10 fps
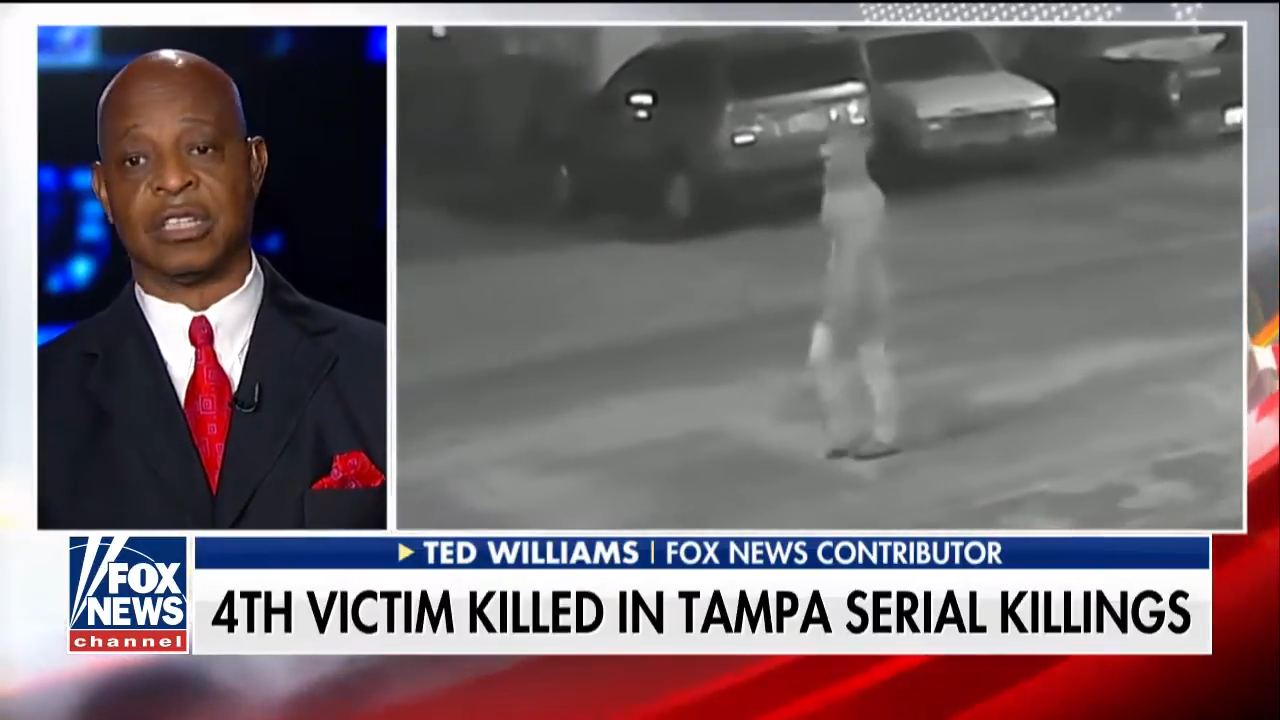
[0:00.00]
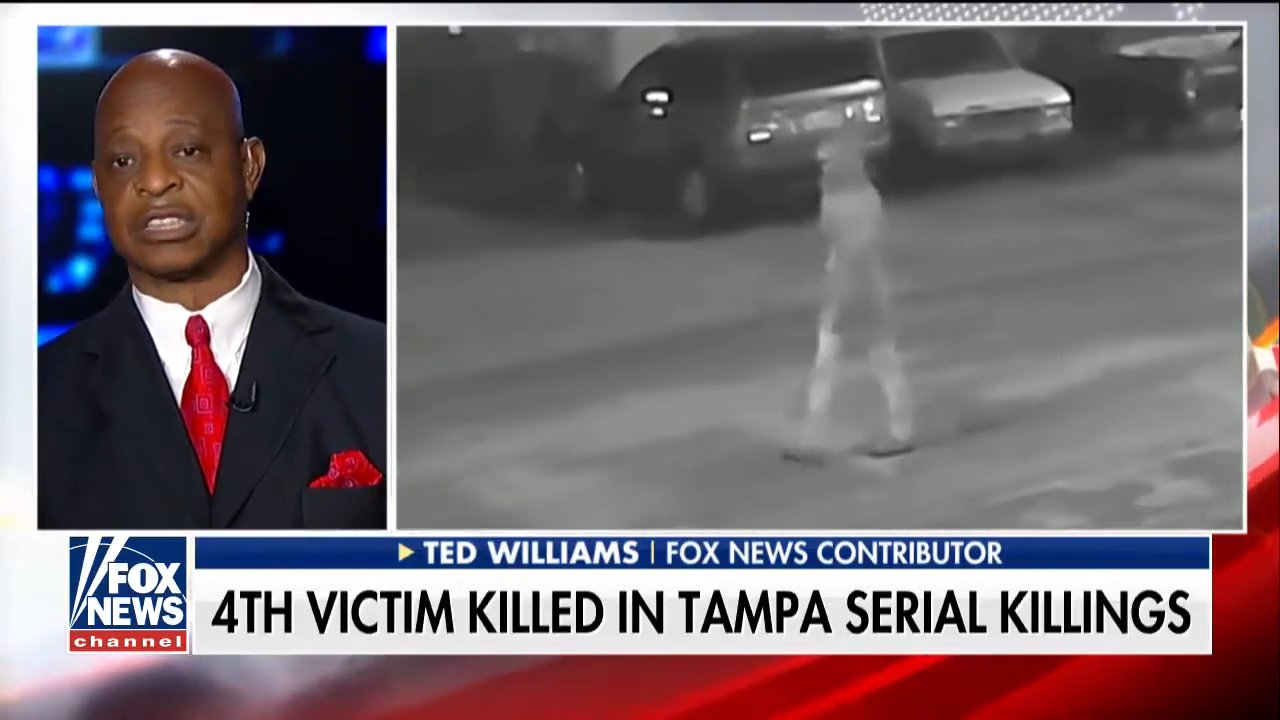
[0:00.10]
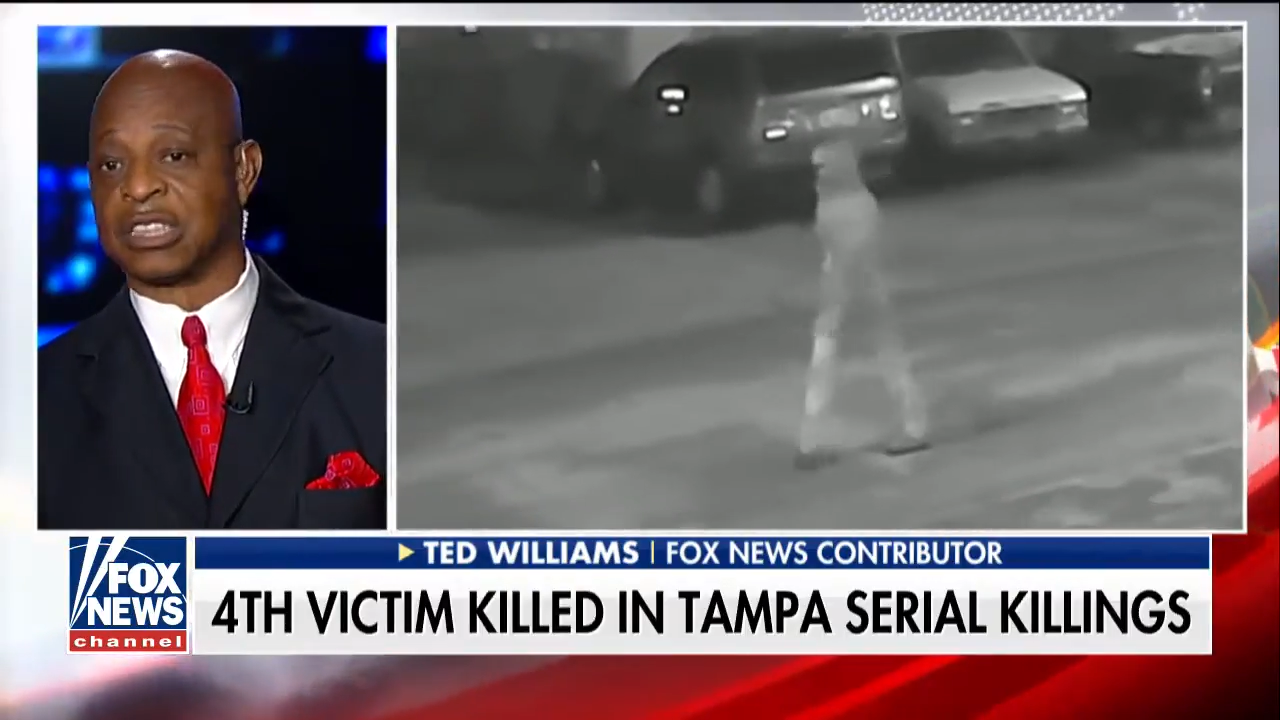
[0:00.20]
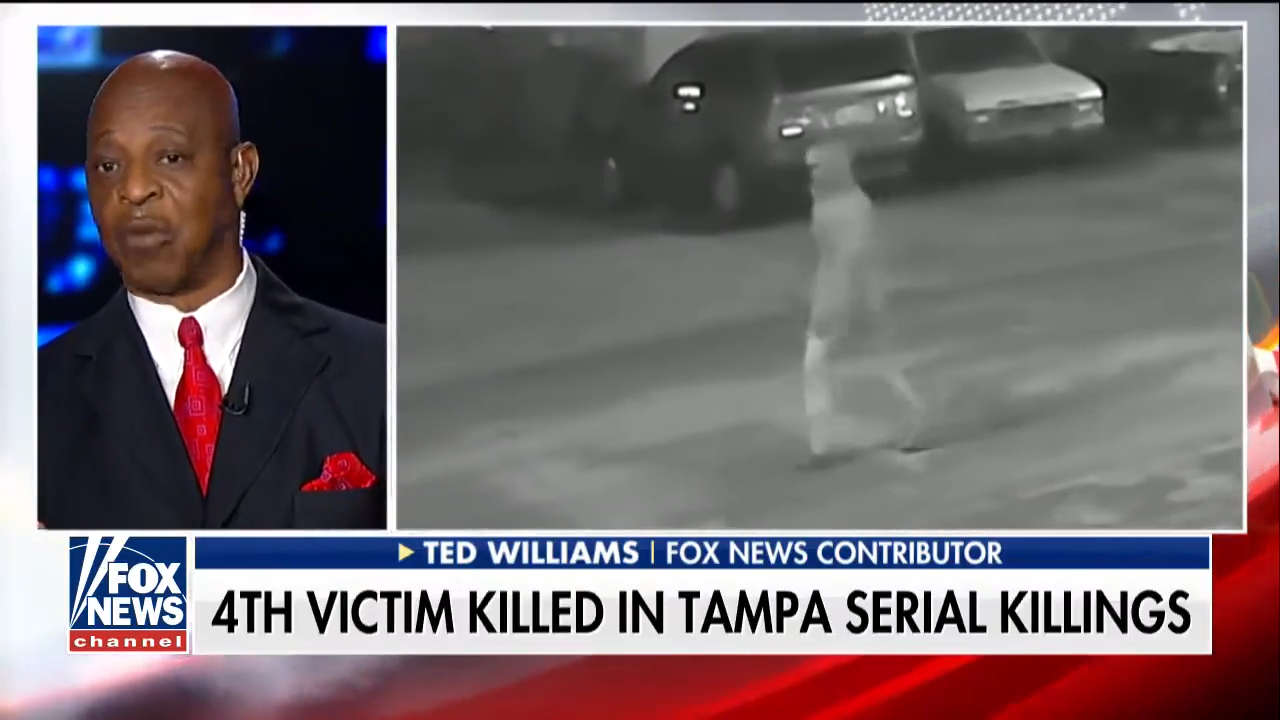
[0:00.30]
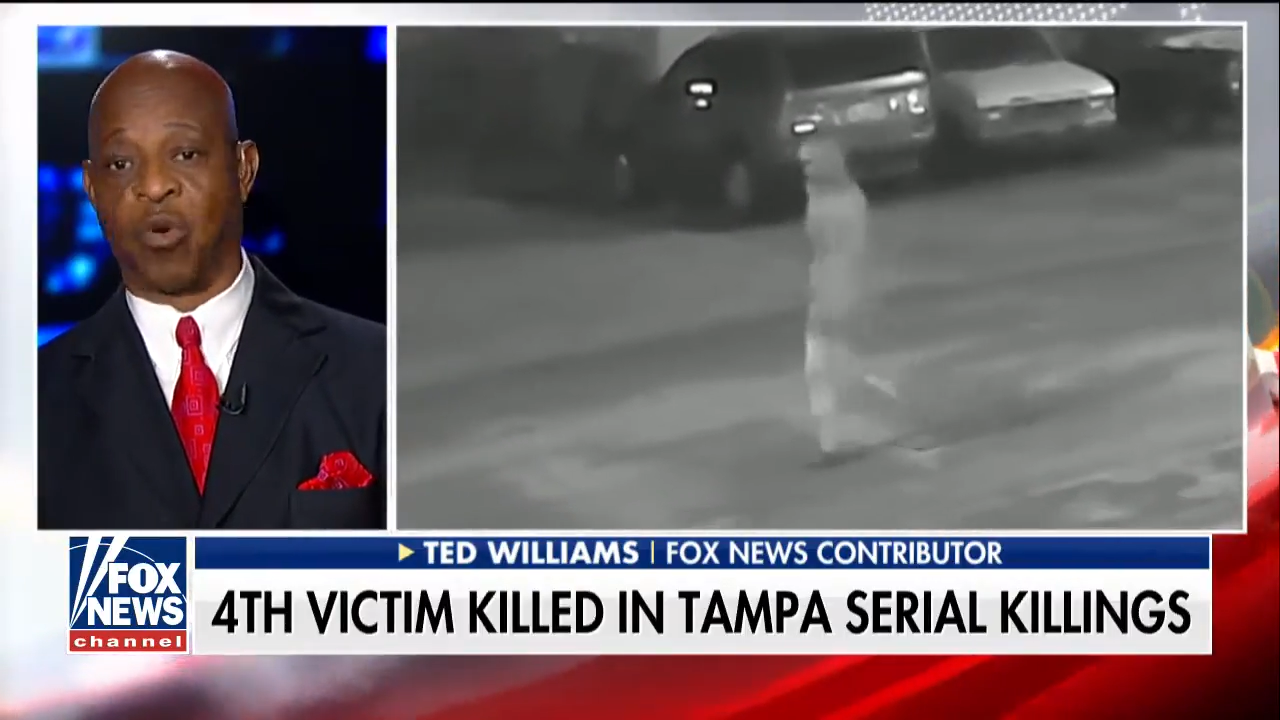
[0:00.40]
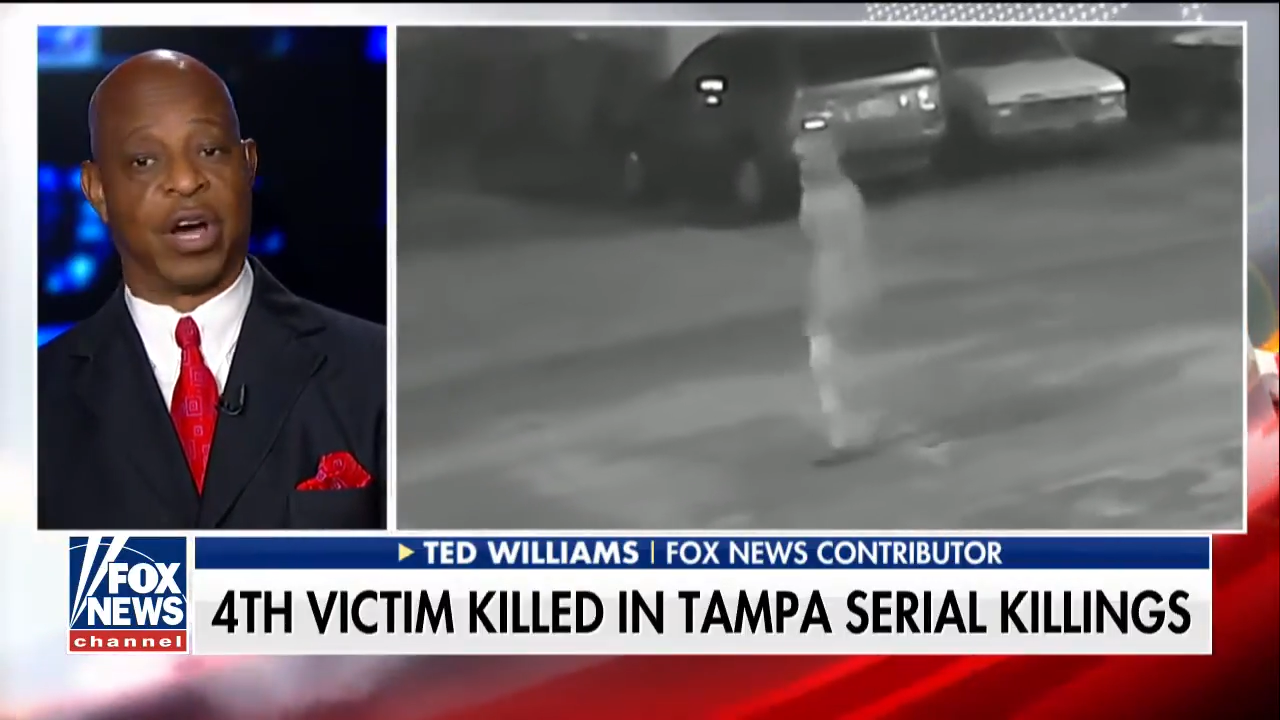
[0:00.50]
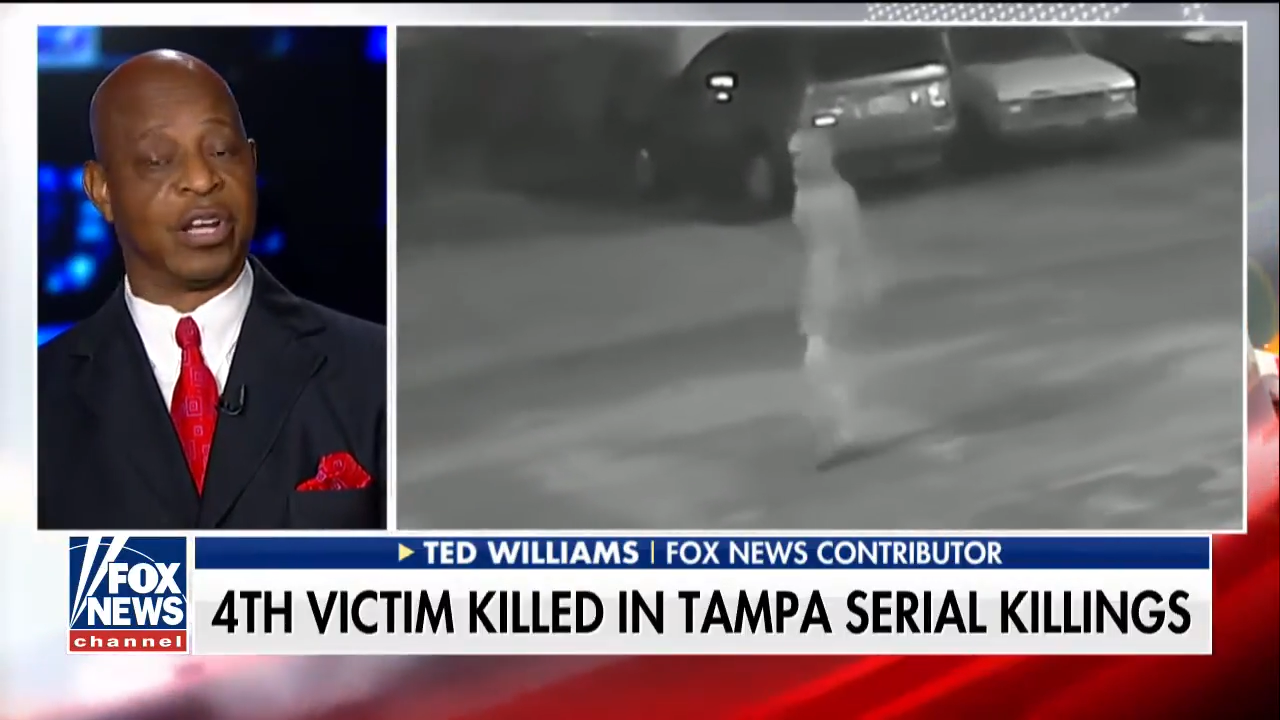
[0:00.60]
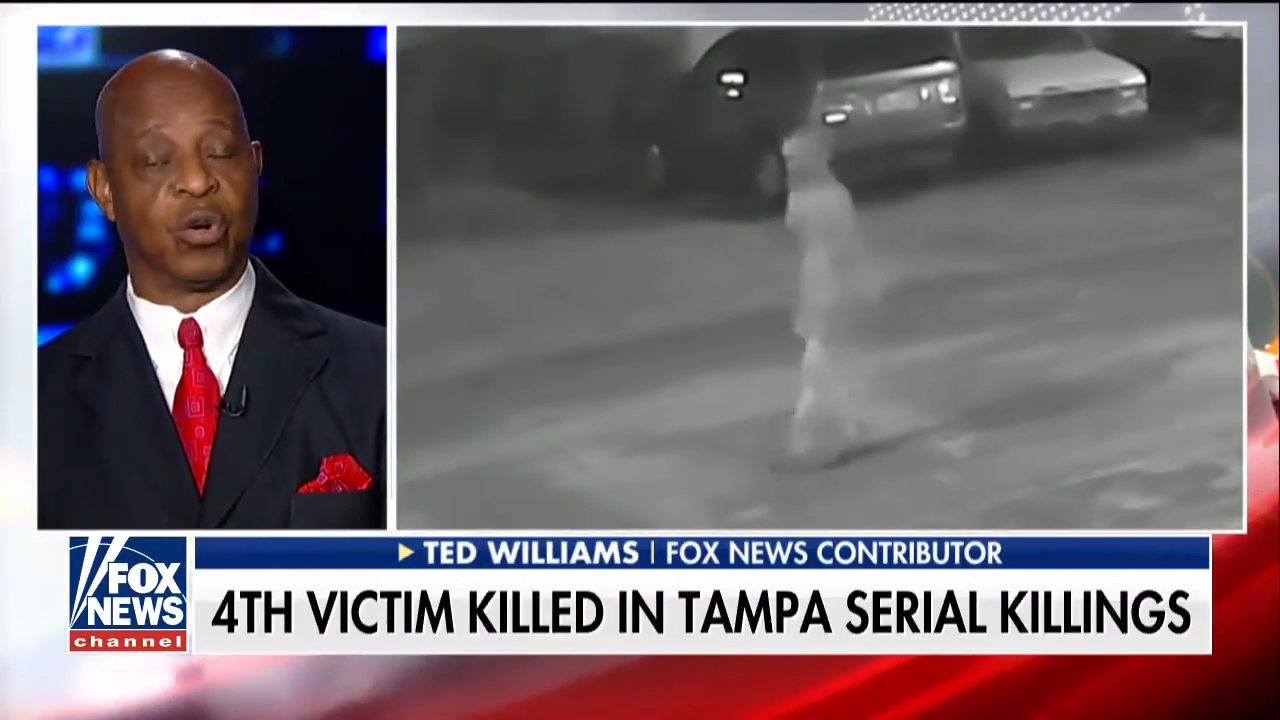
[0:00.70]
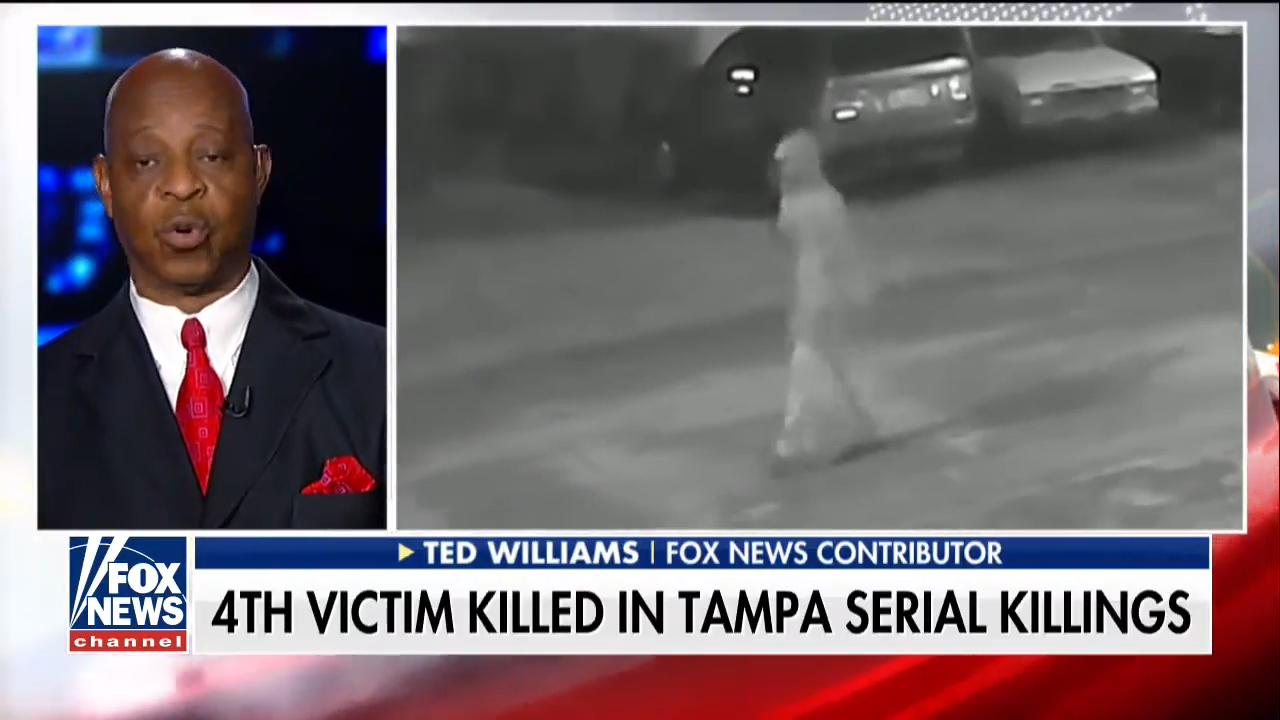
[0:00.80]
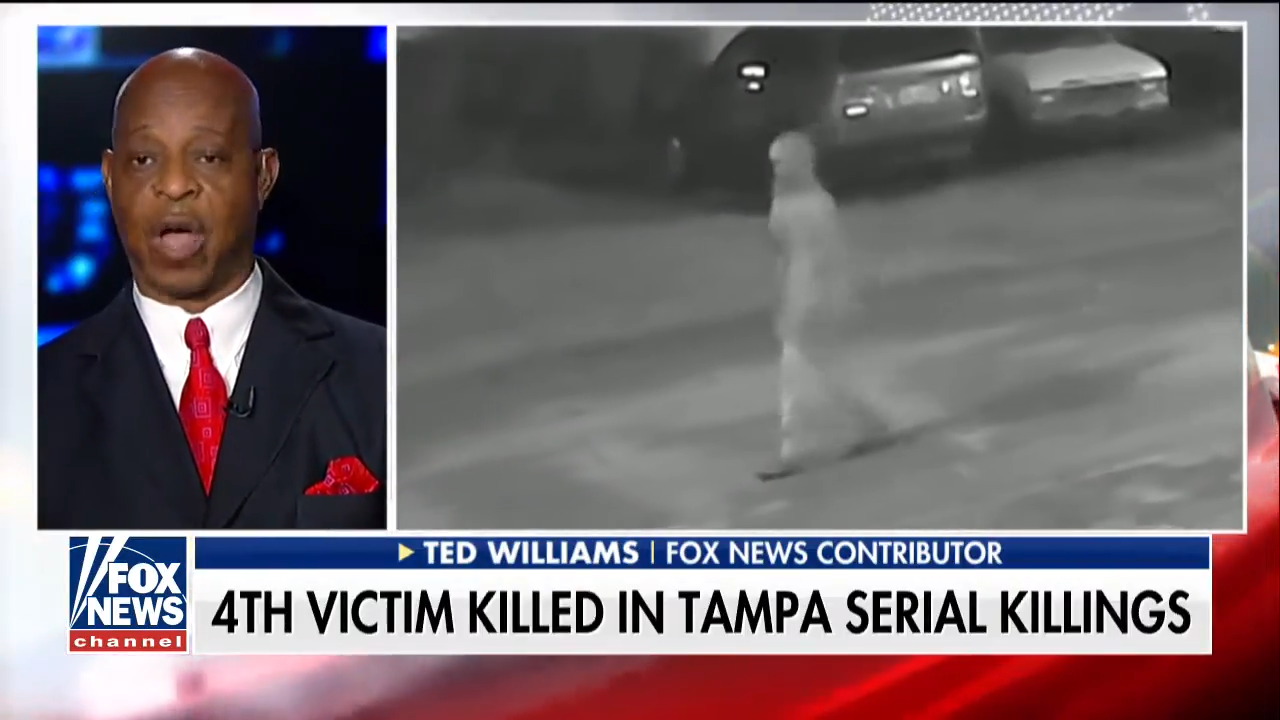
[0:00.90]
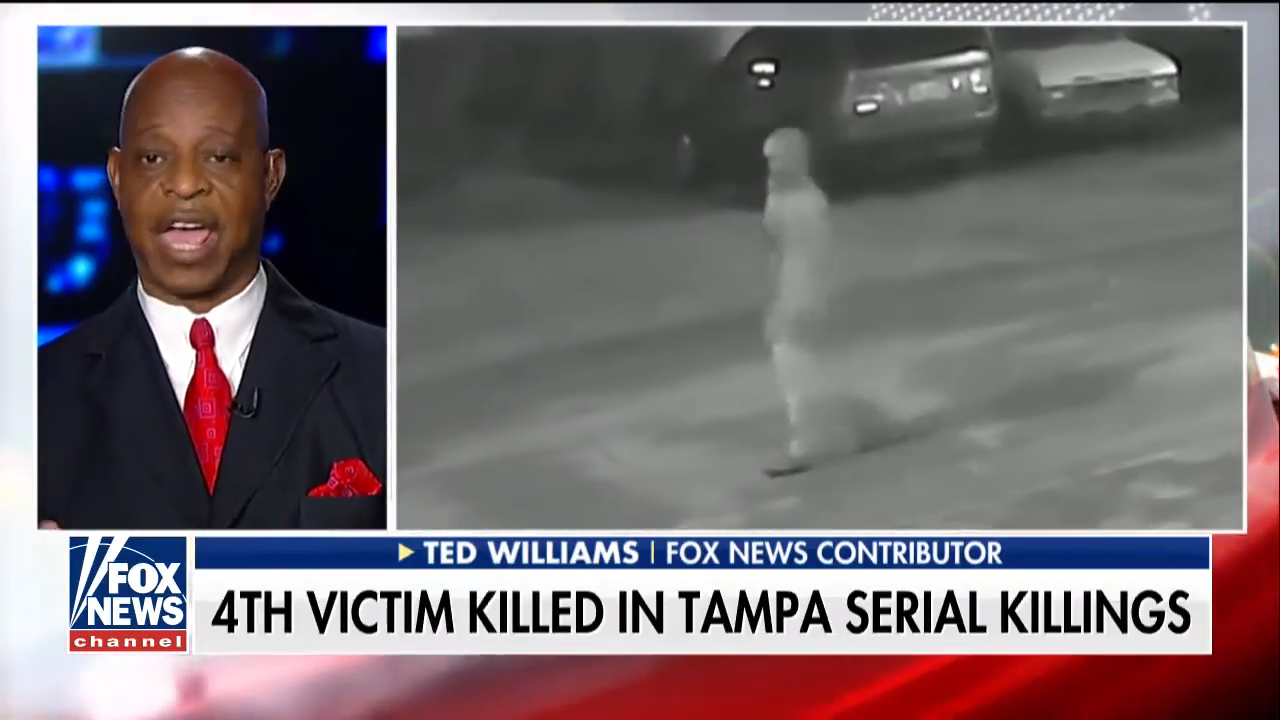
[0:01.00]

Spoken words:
someone who